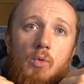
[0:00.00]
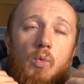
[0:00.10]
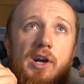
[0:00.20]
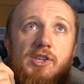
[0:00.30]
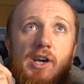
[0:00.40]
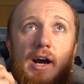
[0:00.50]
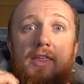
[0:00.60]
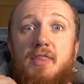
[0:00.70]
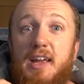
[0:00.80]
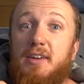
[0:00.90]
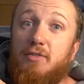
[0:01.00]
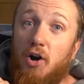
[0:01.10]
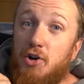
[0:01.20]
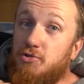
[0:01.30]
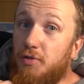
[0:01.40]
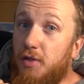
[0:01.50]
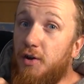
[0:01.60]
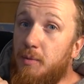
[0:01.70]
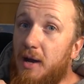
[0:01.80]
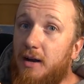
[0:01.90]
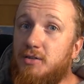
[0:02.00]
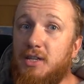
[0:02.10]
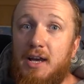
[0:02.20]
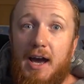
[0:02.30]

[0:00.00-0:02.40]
which I think for 130 pounds